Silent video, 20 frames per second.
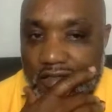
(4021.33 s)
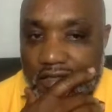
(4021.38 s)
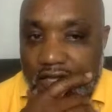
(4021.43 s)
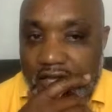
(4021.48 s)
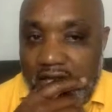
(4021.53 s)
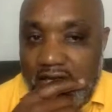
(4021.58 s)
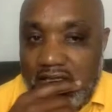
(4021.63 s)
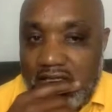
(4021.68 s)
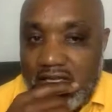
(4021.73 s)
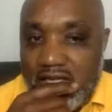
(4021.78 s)
you
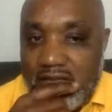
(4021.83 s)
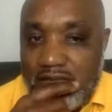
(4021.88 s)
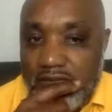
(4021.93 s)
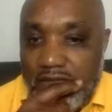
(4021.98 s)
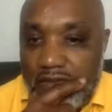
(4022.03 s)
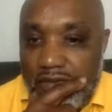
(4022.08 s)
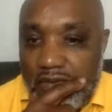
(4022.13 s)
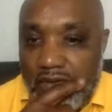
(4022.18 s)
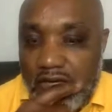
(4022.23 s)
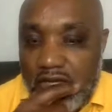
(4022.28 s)
can tell
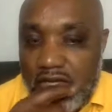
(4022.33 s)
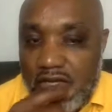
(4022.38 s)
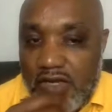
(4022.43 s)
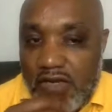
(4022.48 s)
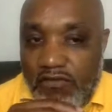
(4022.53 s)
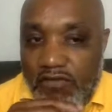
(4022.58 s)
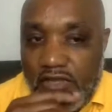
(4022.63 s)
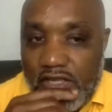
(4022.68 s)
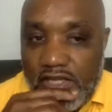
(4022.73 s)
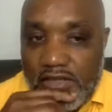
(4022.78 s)
me when
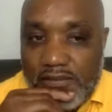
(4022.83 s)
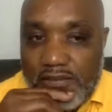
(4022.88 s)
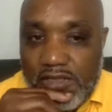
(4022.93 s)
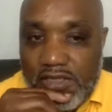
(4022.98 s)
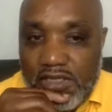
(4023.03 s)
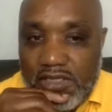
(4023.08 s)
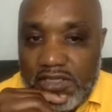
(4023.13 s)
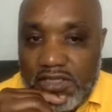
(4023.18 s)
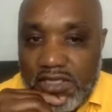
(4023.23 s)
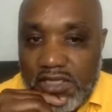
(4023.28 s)
your
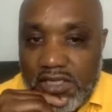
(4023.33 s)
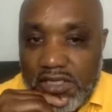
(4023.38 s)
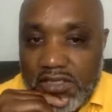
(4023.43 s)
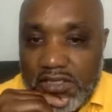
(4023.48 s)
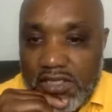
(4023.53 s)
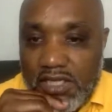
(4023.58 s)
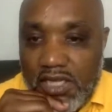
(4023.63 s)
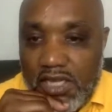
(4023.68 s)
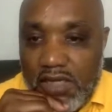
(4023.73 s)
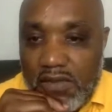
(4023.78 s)
availability
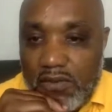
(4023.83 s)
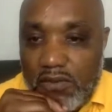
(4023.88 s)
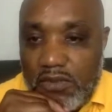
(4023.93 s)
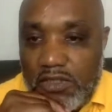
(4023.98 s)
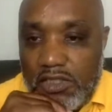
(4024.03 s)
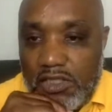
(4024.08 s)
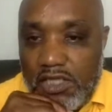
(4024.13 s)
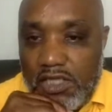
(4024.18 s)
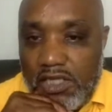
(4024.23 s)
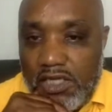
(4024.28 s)
is, and
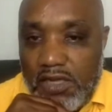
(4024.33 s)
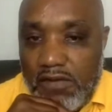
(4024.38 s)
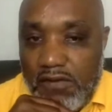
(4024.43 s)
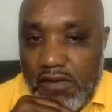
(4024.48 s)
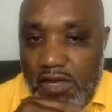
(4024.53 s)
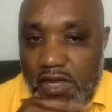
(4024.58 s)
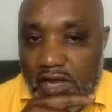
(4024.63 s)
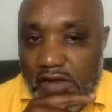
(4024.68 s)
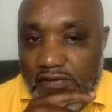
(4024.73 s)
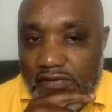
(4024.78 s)
we can have
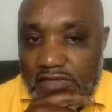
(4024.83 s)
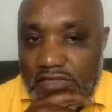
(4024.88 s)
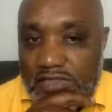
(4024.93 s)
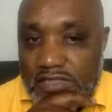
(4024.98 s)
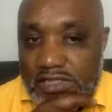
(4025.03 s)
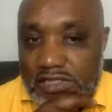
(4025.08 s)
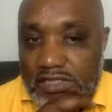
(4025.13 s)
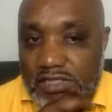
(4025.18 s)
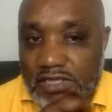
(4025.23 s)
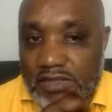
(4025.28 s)
a
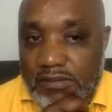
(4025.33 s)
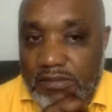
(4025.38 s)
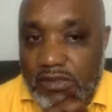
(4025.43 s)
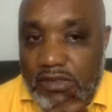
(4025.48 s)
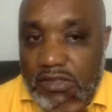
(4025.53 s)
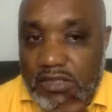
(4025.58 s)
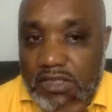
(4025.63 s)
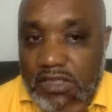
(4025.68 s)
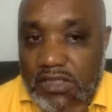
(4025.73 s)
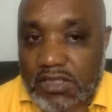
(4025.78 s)
conversation
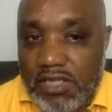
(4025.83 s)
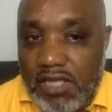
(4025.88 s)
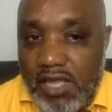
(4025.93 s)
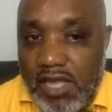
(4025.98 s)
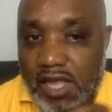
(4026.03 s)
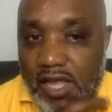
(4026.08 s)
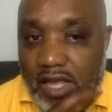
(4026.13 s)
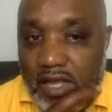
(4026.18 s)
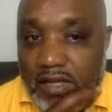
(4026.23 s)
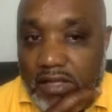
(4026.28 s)
about it,
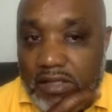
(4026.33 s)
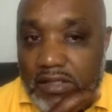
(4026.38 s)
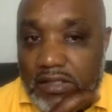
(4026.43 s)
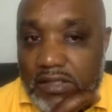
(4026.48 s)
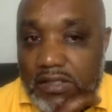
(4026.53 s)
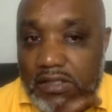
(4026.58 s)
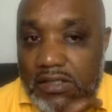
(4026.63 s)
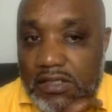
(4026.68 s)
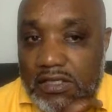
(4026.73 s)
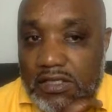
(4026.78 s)
and
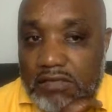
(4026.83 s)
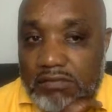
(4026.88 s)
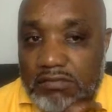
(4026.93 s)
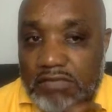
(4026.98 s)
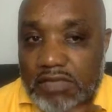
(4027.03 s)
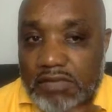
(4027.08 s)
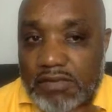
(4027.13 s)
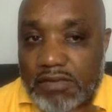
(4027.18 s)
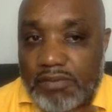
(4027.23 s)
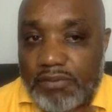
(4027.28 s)

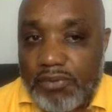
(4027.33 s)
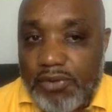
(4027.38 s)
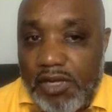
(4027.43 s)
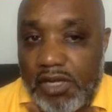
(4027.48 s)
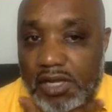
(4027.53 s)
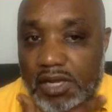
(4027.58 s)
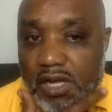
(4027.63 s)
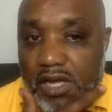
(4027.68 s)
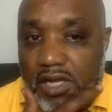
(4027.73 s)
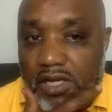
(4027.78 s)
maybe
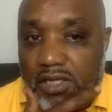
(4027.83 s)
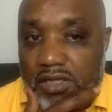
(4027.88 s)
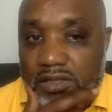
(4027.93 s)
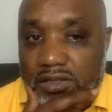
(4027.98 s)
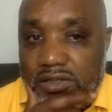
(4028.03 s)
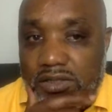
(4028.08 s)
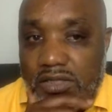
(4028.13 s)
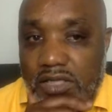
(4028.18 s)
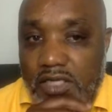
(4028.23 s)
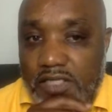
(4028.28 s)
bring on
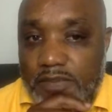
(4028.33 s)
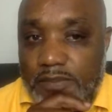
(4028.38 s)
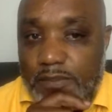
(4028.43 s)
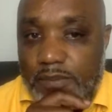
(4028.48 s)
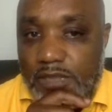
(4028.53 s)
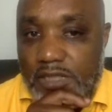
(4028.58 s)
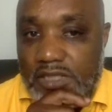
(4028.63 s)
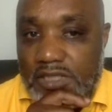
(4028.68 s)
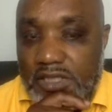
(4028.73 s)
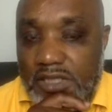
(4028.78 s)
a
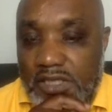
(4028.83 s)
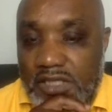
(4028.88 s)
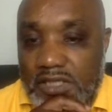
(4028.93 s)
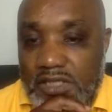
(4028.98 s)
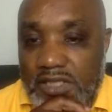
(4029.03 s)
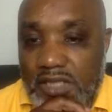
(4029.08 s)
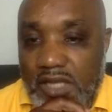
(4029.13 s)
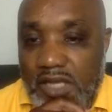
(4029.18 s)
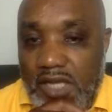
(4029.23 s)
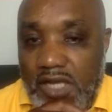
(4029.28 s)

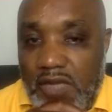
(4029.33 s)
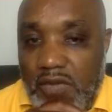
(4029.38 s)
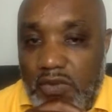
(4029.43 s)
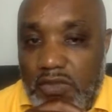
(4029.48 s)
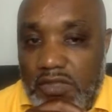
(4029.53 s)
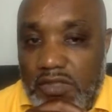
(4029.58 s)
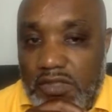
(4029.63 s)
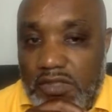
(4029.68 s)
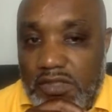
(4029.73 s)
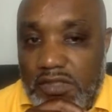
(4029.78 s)
specialist along
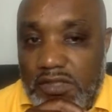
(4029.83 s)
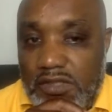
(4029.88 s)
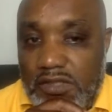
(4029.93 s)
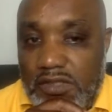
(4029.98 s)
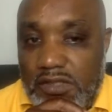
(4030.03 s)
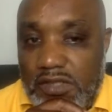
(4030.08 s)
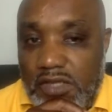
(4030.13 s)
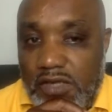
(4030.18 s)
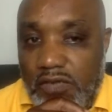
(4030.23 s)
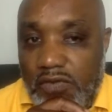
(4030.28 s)
with
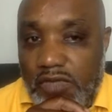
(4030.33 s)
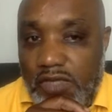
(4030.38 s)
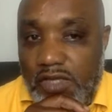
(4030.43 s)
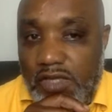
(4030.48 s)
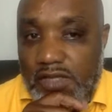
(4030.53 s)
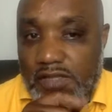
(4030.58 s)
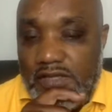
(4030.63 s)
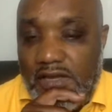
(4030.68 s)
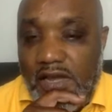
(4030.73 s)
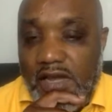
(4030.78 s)
us, and we
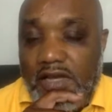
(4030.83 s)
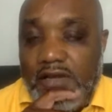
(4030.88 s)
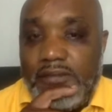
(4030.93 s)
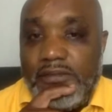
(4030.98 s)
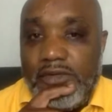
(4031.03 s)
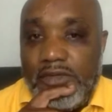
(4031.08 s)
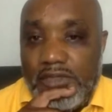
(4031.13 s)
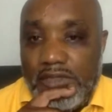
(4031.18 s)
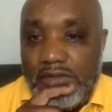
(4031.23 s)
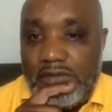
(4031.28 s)
can talk
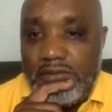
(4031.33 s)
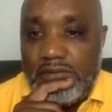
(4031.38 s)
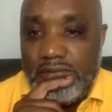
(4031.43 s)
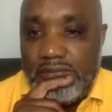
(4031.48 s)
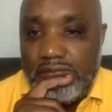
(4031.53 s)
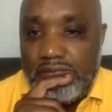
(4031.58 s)
about it.